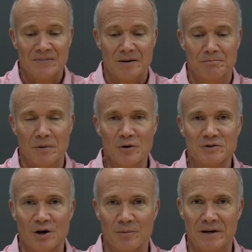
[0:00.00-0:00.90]

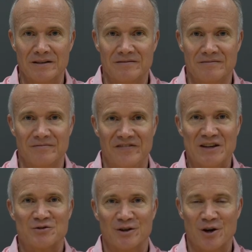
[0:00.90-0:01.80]
Most
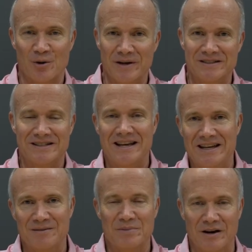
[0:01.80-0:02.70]
veteran home
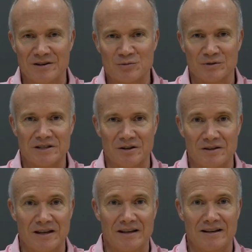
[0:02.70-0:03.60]
educating parents will tell you
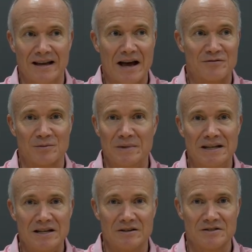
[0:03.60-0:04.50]
they, after many
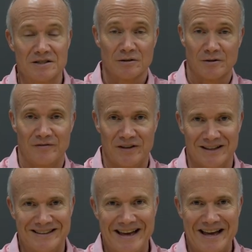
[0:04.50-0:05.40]
years, still don't feel
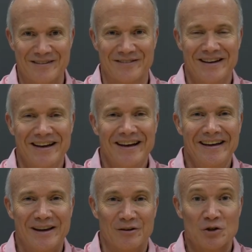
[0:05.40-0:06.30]
like they have,
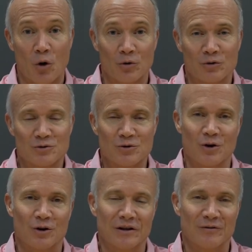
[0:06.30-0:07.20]
you know, total
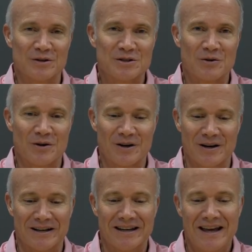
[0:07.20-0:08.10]
control of what's going
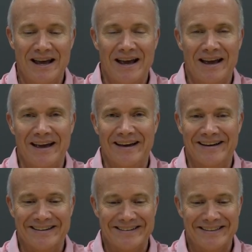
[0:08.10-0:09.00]
on,
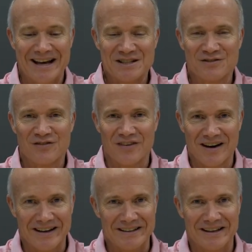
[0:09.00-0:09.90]
and that's
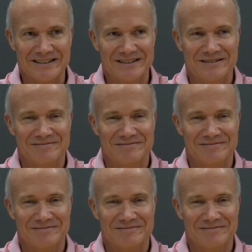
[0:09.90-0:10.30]
fine.